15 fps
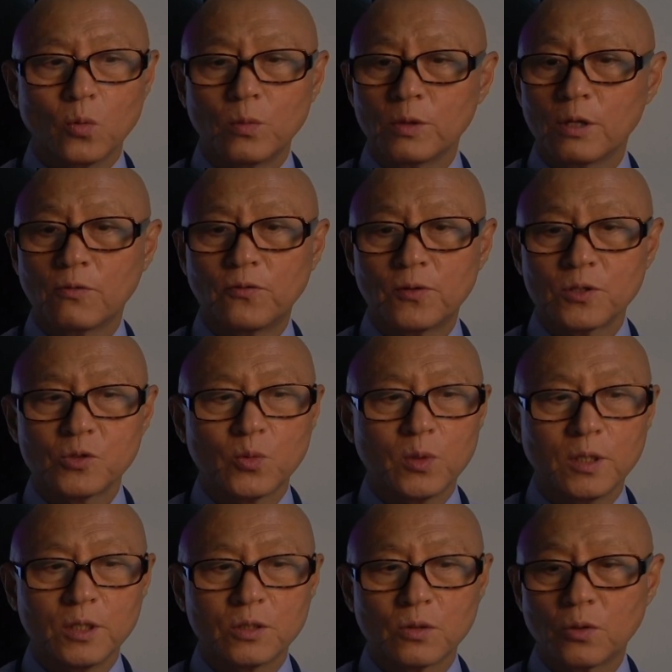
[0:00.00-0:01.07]
The first
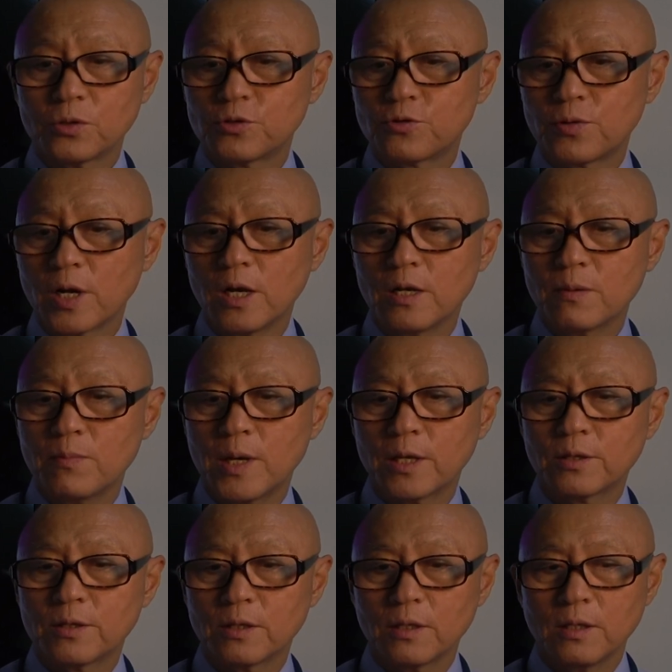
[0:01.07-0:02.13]
one is Australia
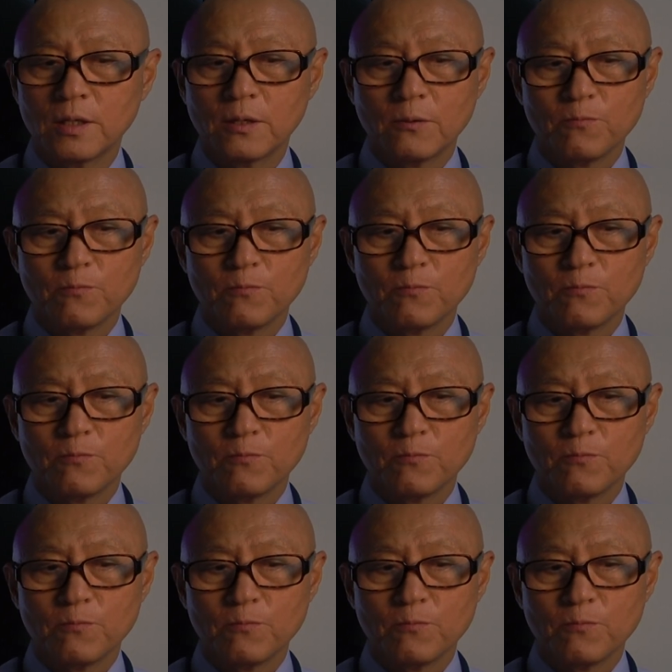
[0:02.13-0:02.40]
method,